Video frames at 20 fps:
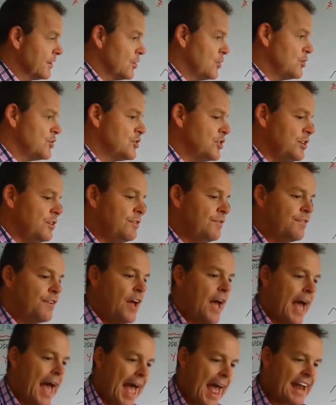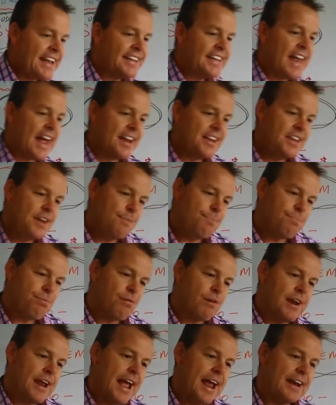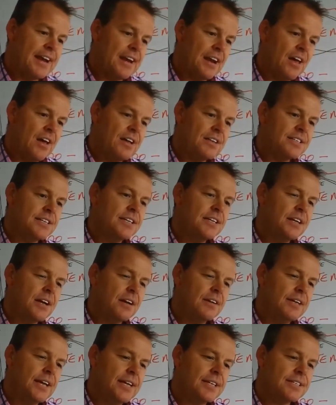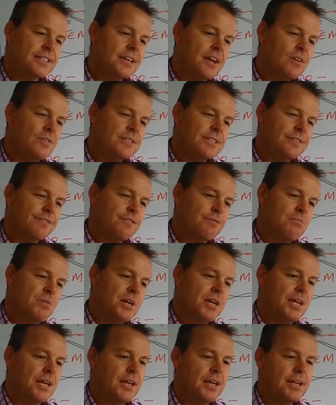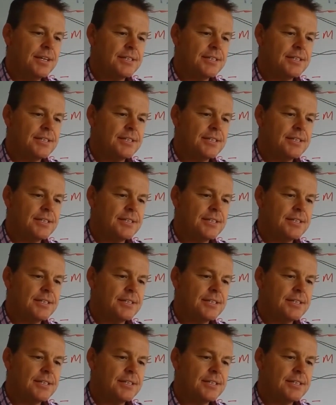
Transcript: Because you've done your pre-analysing, you go, yes, no, is it for me?